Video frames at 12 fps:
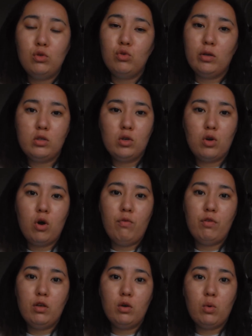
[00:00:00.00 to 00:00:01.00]
drinks your
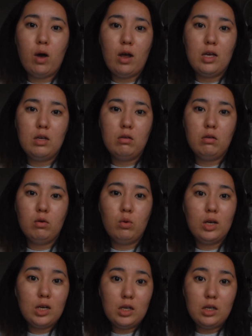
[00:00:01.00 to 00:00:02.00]
coffee quite
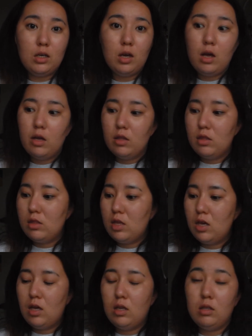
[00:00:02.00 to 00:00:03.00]
quickly,
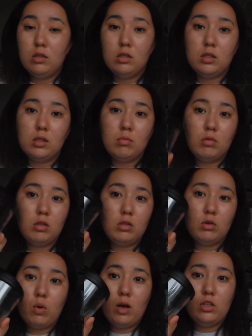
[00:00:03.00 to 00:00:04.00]
then
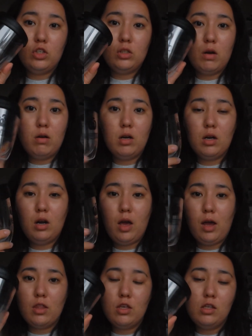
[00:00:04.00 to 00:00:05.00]
something quite generic
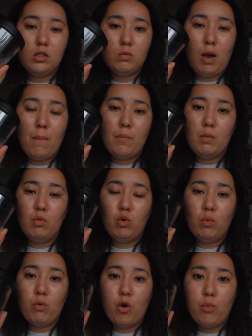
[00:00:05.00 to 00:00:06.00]
like this might be
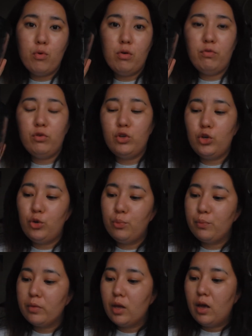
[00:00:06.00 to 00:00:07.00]
more appropriate for you.
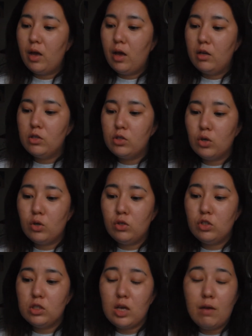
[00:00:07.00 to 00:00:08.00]
So
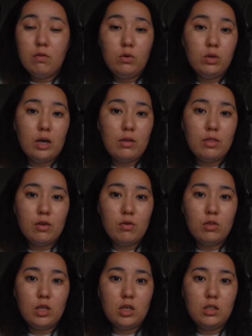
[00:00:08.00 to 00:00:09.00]
just have a look out there
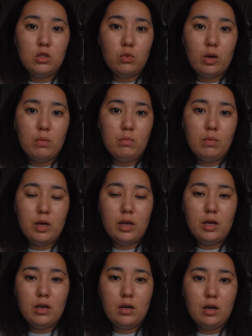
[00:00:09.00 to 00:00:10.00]
on the interweb,
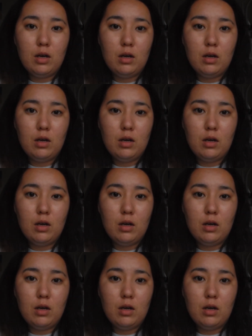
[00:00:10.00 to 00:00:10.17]
and